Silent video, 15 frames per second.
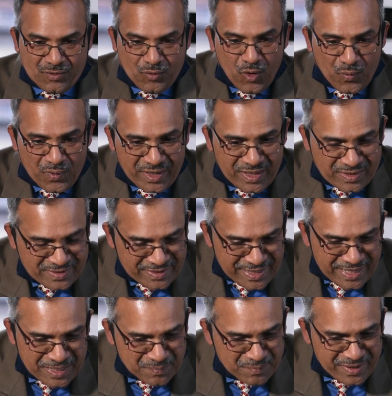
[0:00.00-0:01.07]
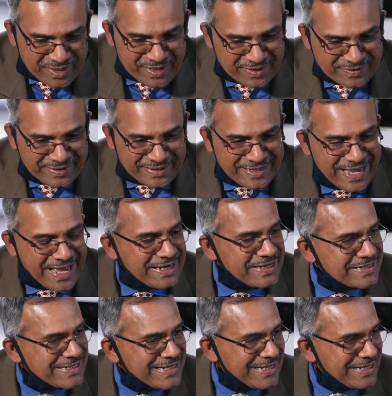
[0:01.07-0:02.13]
COVID is really bringing the
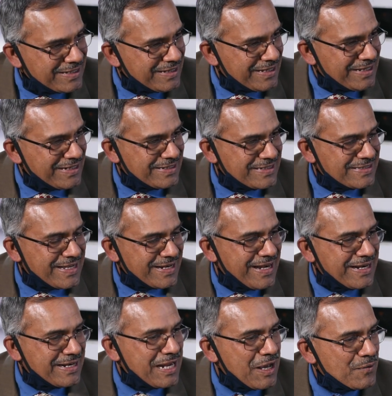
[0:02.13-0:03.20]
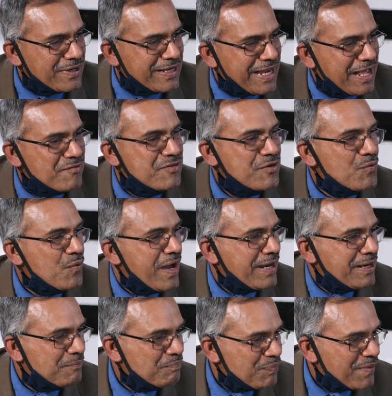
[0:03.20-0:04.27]
reality, it is settling down in
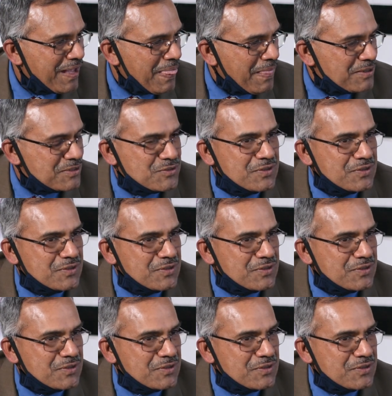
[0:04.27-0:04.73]
everyone.